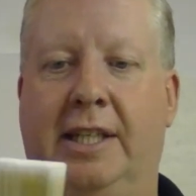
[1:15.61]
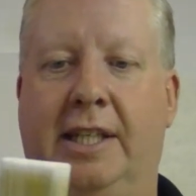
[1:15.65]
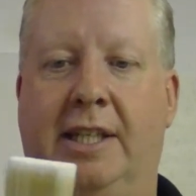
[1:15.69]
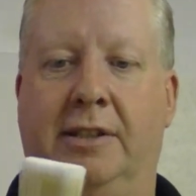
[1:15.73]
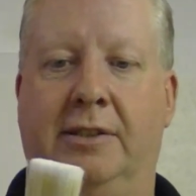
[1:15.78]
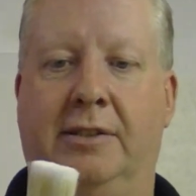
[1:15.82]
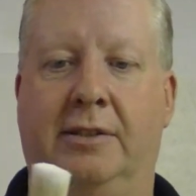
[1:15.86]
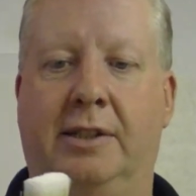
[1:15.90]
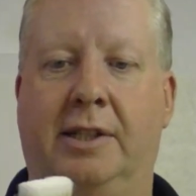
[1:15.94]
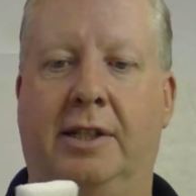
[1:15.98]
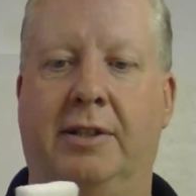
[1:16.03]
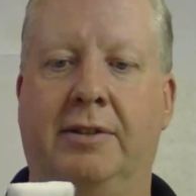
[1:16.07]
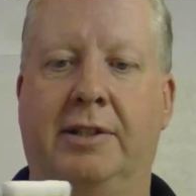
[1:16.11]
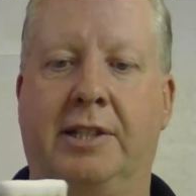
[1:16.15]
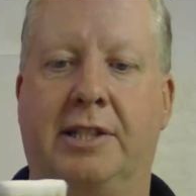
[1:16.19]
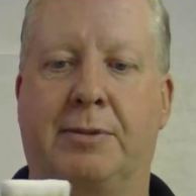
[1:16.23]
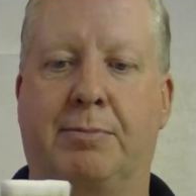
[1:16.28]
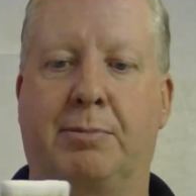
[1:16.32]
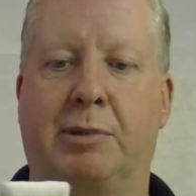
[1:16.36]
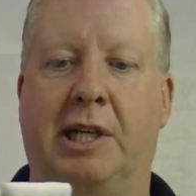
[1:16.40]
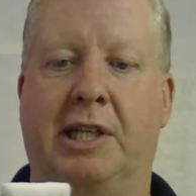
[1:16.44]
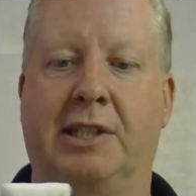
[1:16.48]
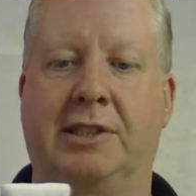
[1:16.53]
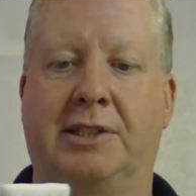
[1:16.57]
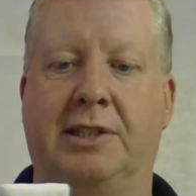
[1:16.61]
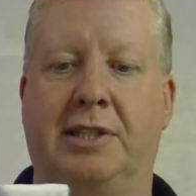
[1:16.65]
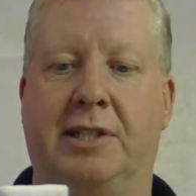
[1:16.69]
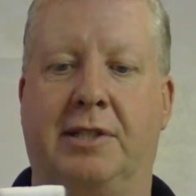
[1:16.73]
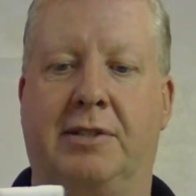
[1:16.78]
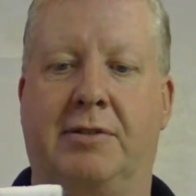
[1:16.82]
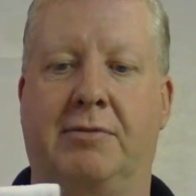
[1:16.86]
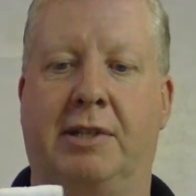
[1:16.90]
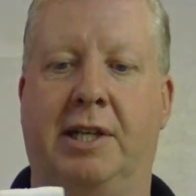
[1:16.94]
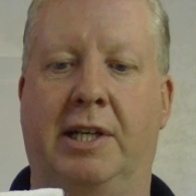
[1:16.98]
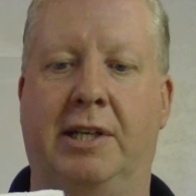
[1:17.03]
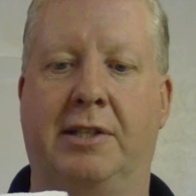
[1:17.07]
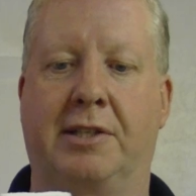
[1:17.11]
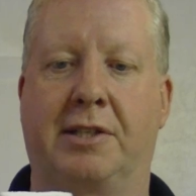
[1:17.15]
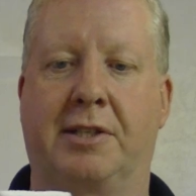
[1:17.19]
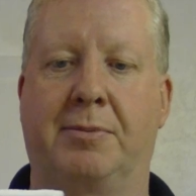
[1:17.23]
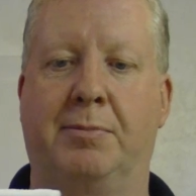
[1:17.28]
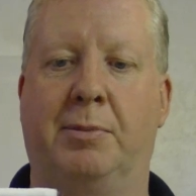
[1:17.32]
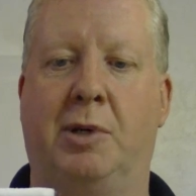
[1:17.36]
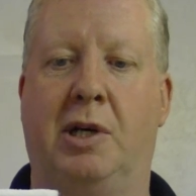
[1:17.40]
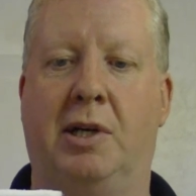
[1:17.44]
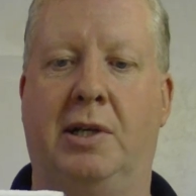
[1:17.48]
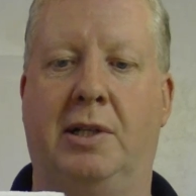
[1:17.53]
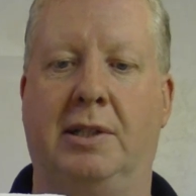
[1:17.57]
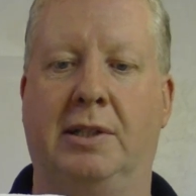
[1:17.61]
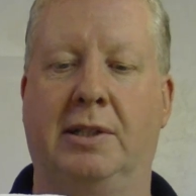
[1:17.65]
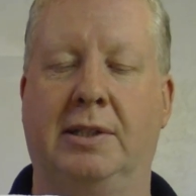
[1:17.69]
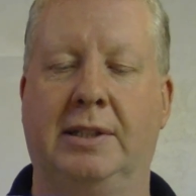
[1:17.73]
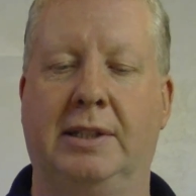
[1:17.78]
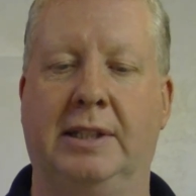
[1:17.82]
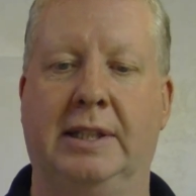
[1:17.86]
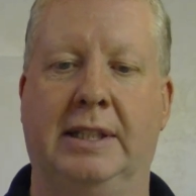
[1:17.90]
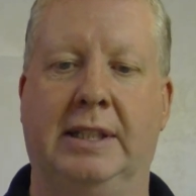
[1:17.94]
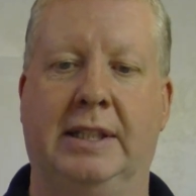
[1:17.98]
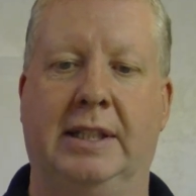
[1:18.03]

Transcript: And although this brush is rather small,